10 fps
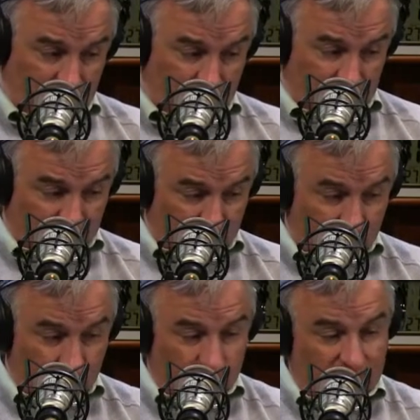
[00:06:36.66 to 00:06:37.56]
But if you
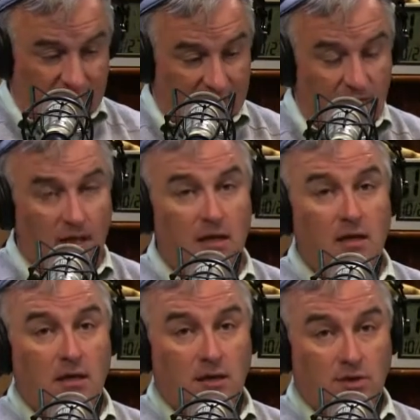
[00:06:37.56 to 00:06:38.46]
do, then
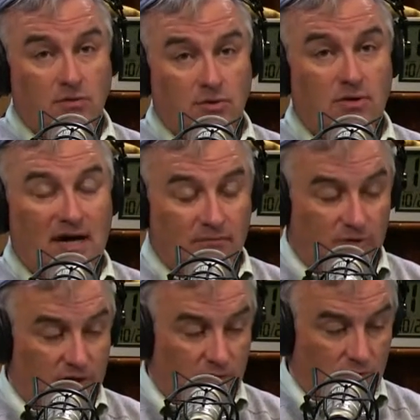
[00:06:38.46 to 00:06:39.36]
you do have
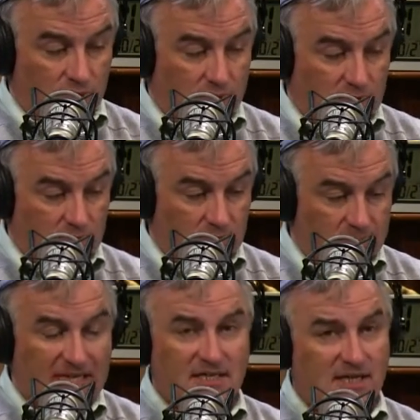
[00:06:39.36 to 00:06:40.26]
recourse.
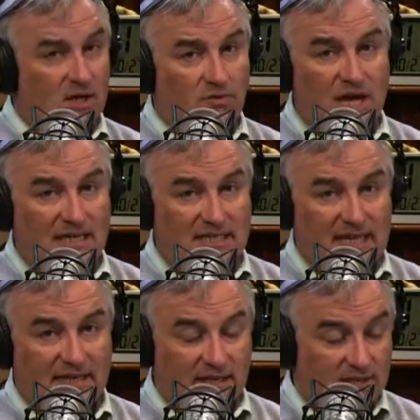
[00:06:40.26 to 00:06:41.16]
Best thing, though, not to
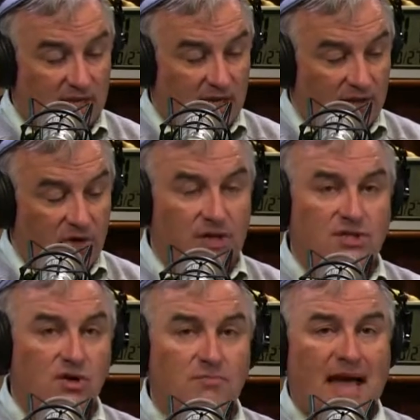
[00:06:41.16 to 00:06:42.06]
get this. There is
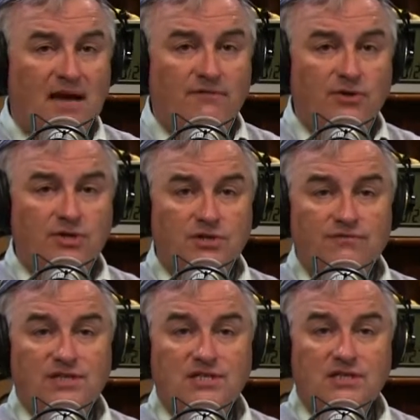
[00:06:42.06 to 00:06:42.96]
no Mac version
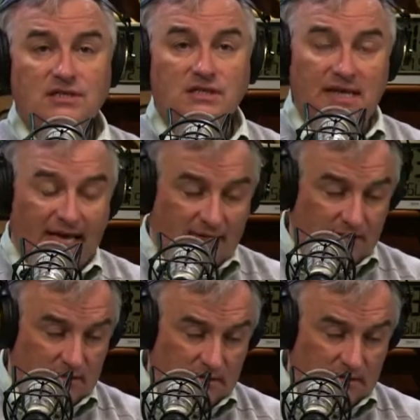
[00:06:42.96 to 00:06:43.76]
of this yet.